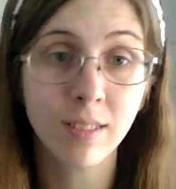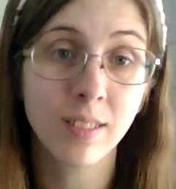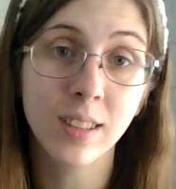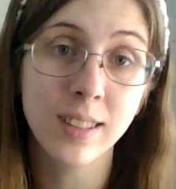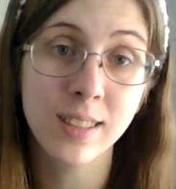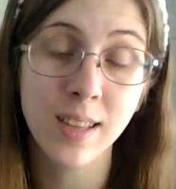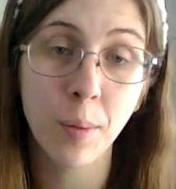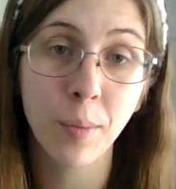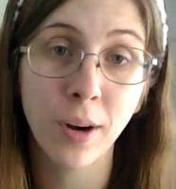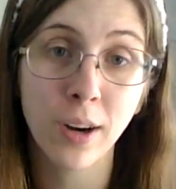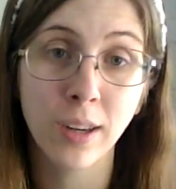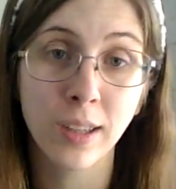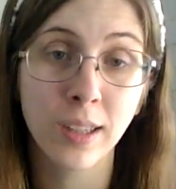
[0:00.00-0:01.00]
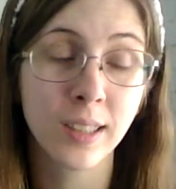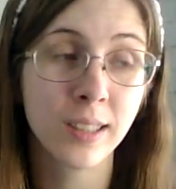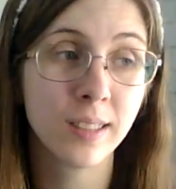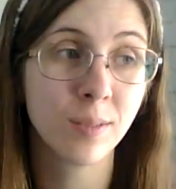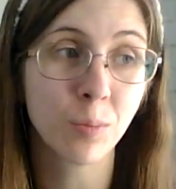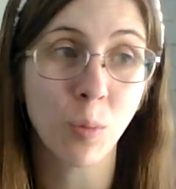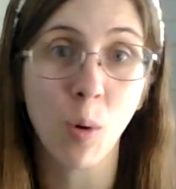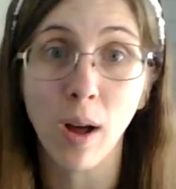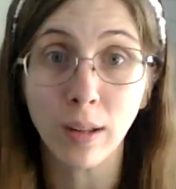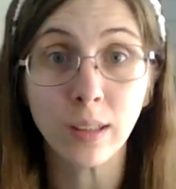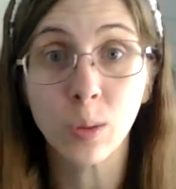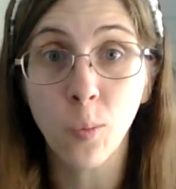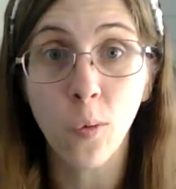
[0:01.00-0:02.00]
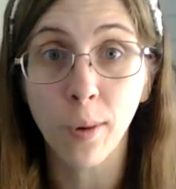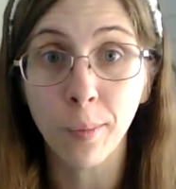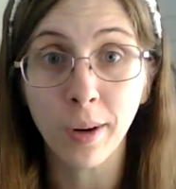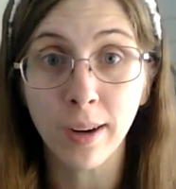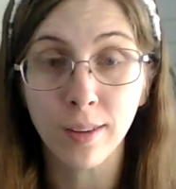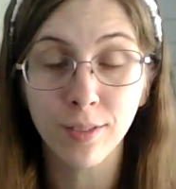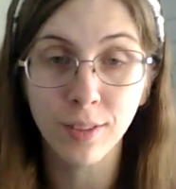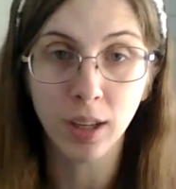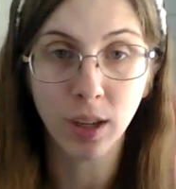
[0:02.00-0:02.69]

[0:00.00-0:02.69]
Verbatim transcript: this summer, while it's warm enough, you